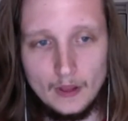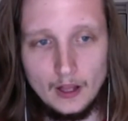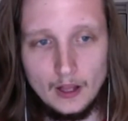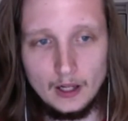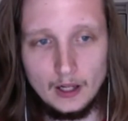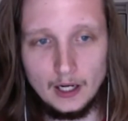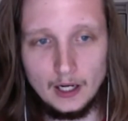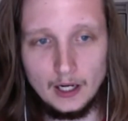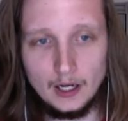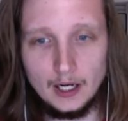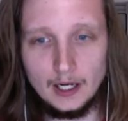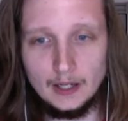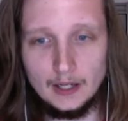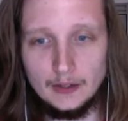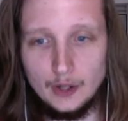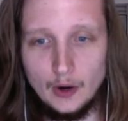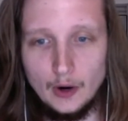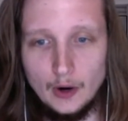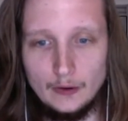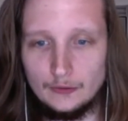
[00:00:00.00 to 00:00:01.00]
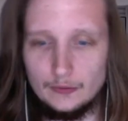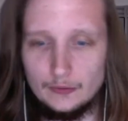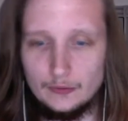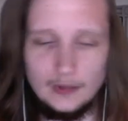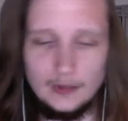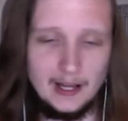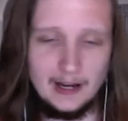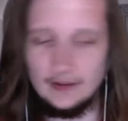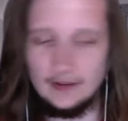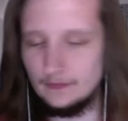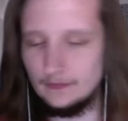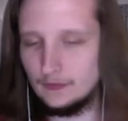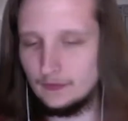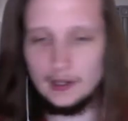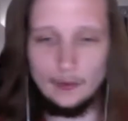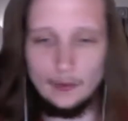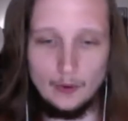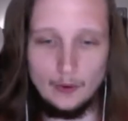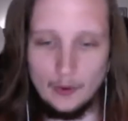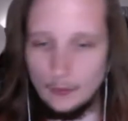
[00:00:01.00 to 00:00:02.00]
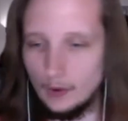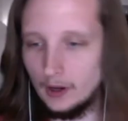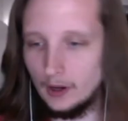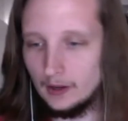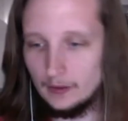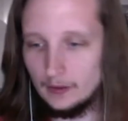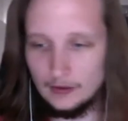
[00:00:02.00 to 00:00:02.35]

no, I don't forget what it was.